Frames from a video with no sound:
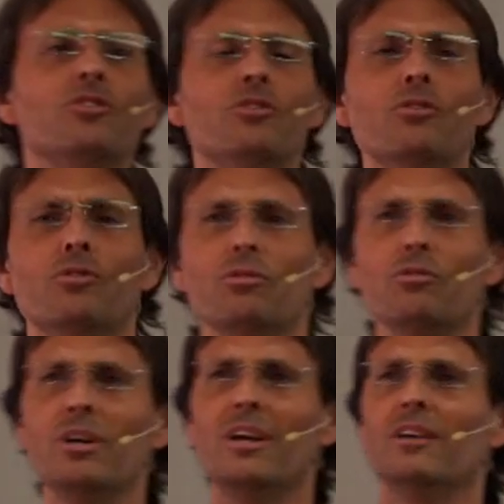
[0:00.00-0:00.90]

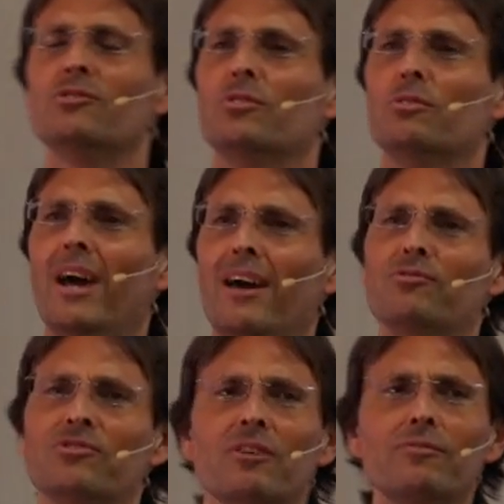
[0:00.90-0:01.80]
you to have
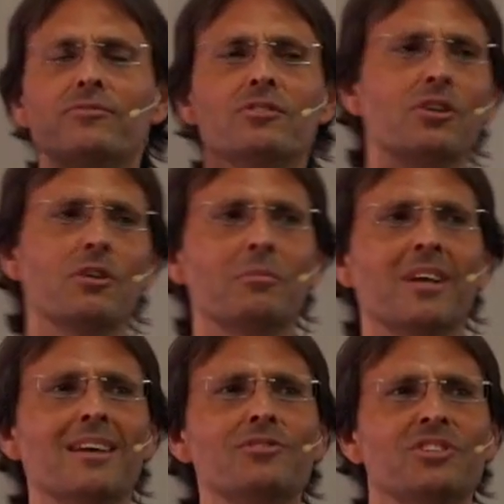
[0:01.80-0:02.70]

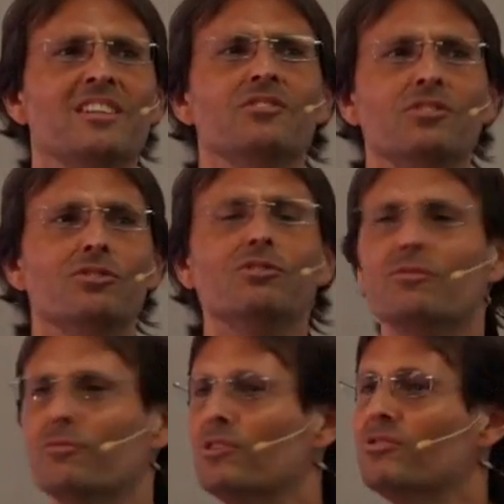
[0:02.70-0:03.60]
self-determination in the
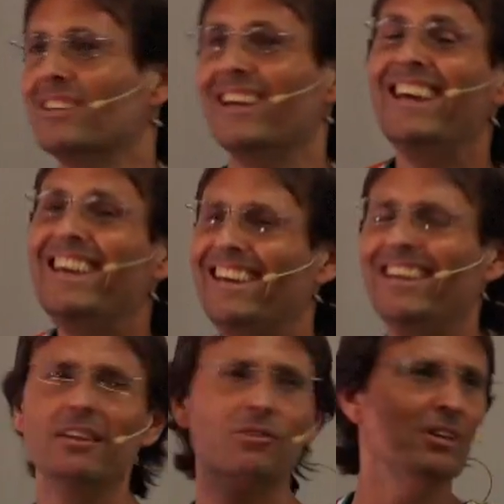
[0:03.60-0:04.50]
universe that
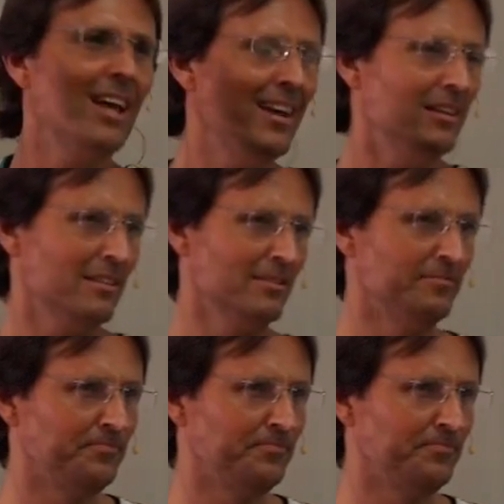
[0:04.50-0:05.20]
he created.